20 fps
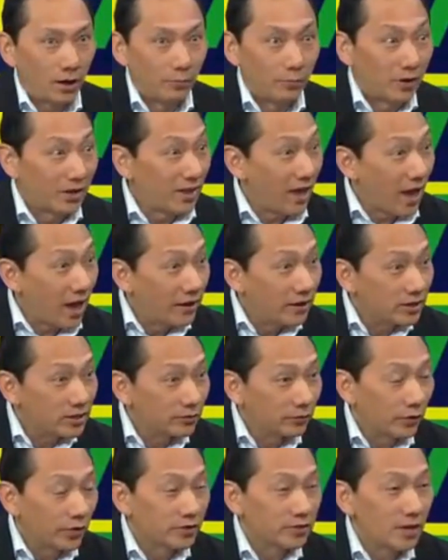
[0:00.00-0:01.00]

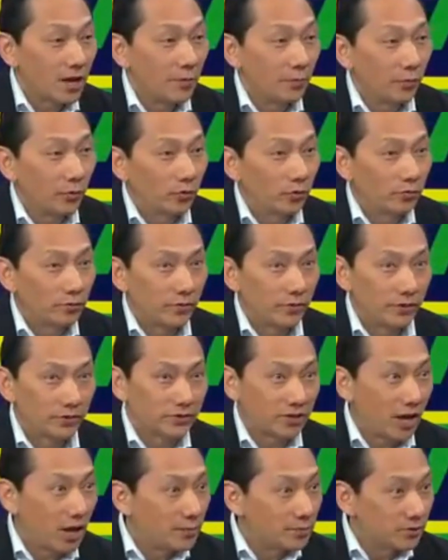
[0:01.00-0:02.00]
mechanics, for example. The
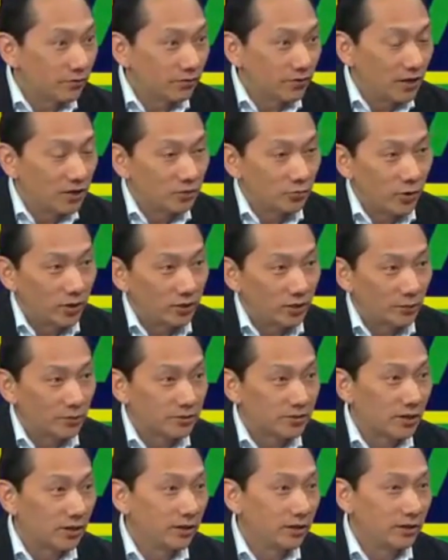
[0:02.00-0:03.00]
types of things we ended up
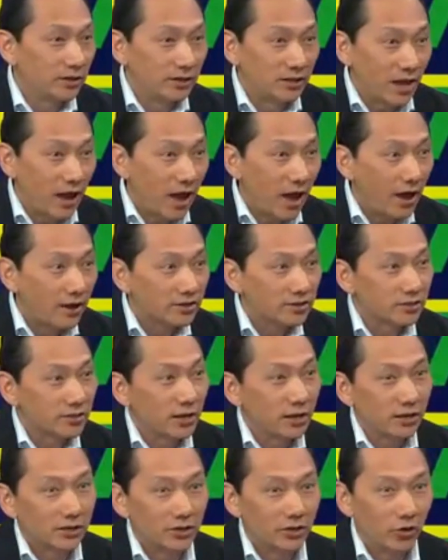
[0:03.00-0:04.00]
selling, gas,
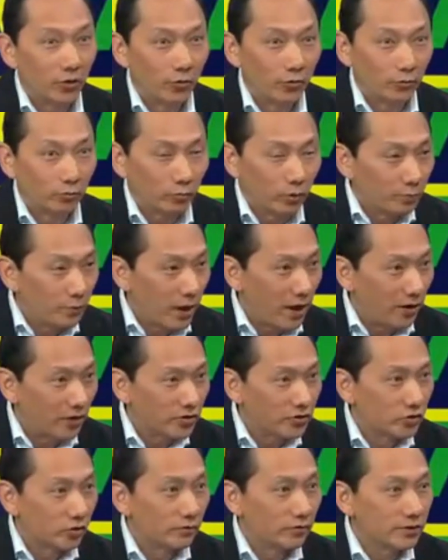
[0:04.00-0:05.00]
repair
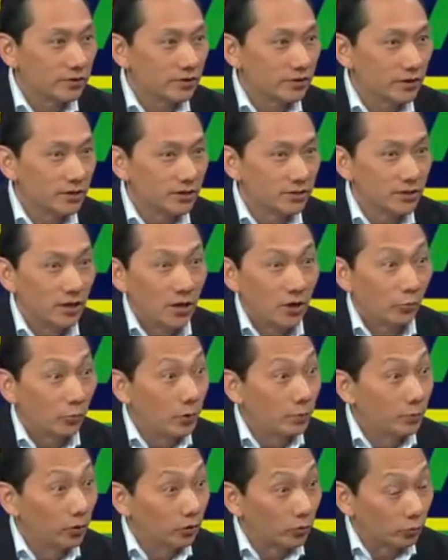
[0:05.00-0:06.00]
services.
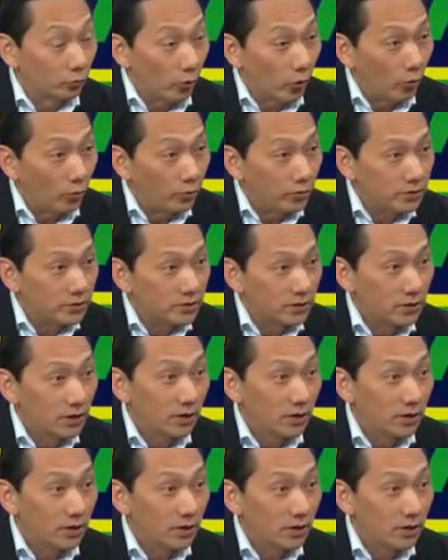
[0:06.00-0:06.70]
We built roads,